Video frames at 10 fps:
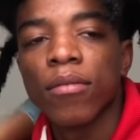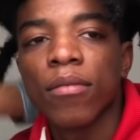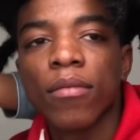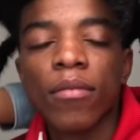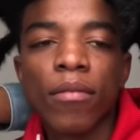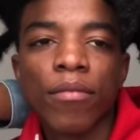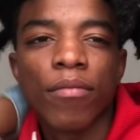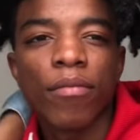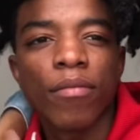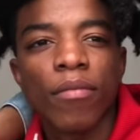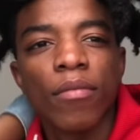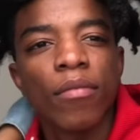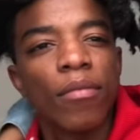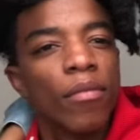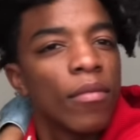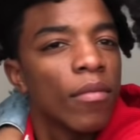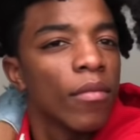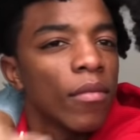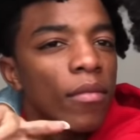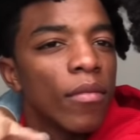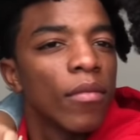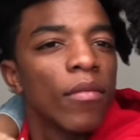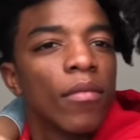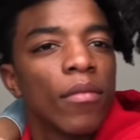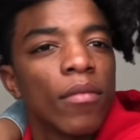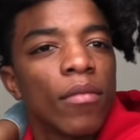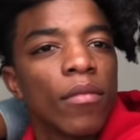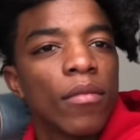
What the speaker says: [no speech]